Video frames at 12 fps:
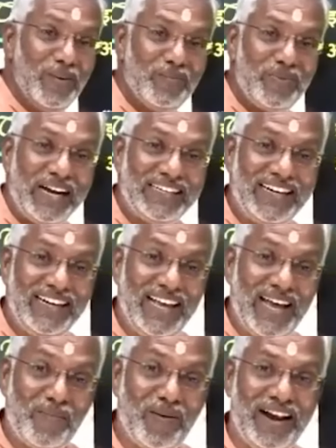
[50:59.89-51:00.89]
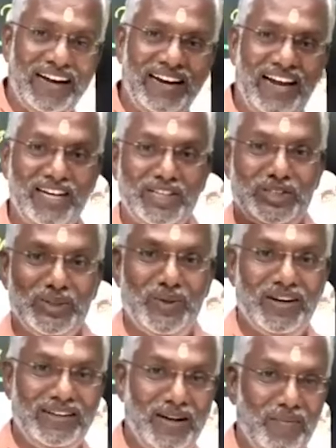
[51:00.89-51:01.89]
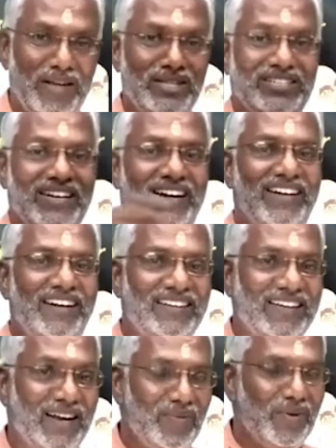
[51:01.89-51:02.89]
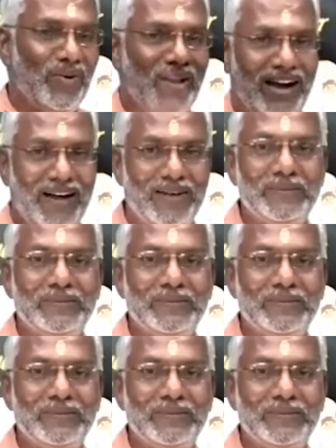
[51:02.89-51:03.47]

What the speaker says: practically applied and he showed, demonstrated the karma yoga.